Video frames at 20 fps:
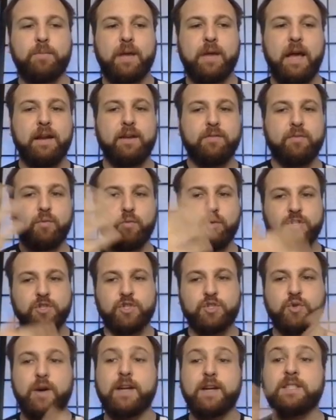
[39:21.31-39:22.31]
kind of
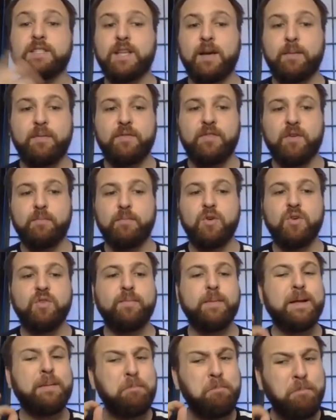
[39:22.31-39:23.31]
restrict some of your
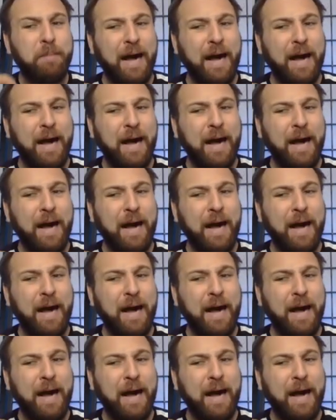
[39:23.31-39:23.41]
movement,